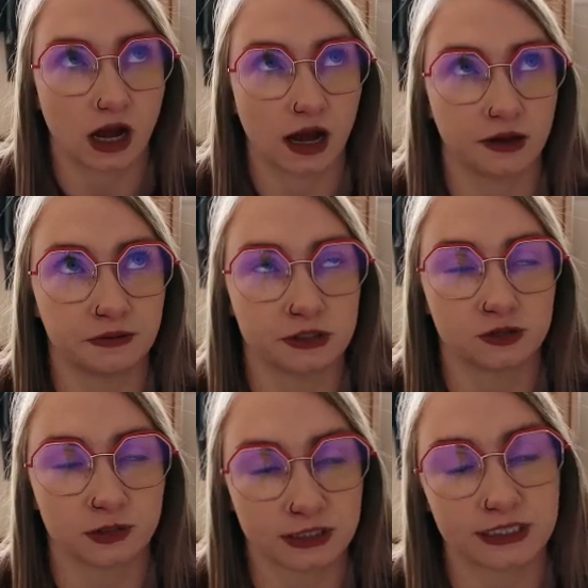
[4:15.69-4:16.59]
I
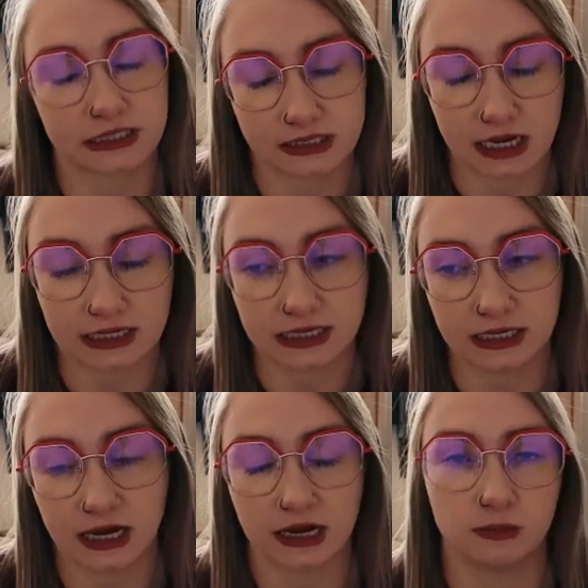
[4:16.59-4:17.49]
was really
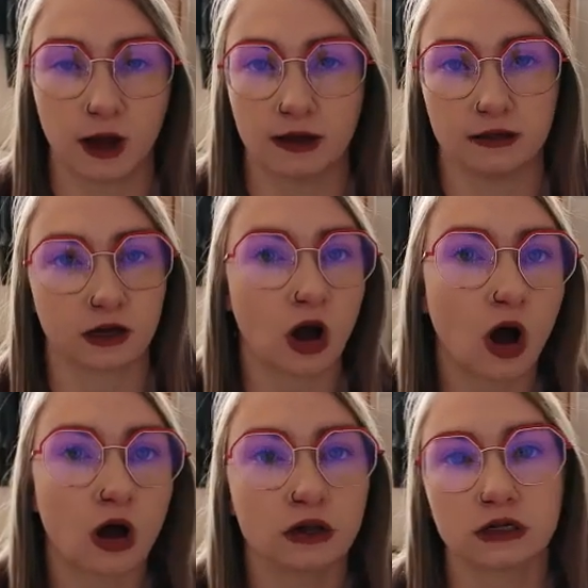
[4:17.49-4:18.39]
excited. I'd bought in the
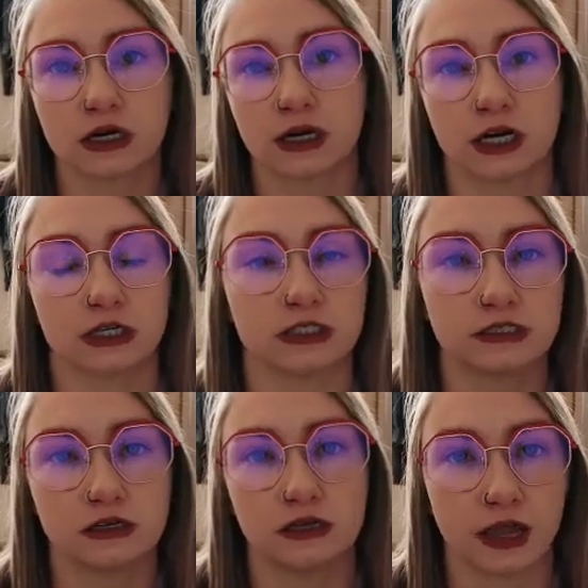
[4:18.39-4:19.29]
collar, her
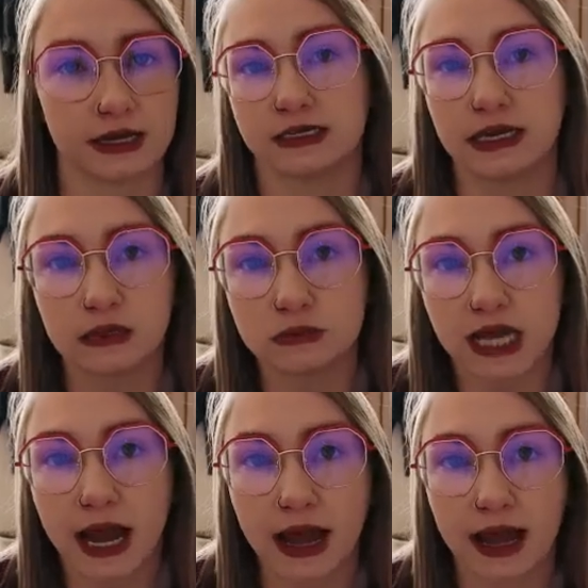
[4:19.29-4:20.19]
like name
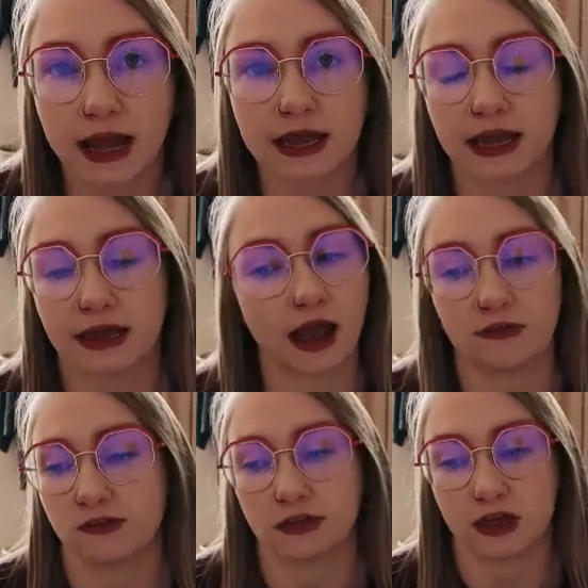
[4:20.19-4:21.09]
tag and
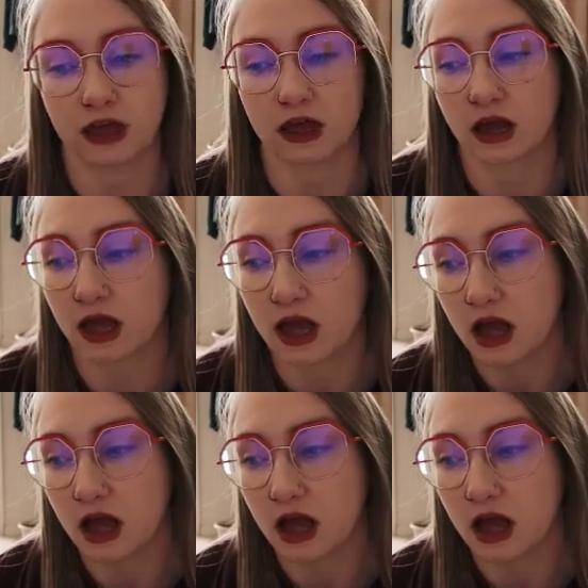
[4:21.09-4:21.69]
everything,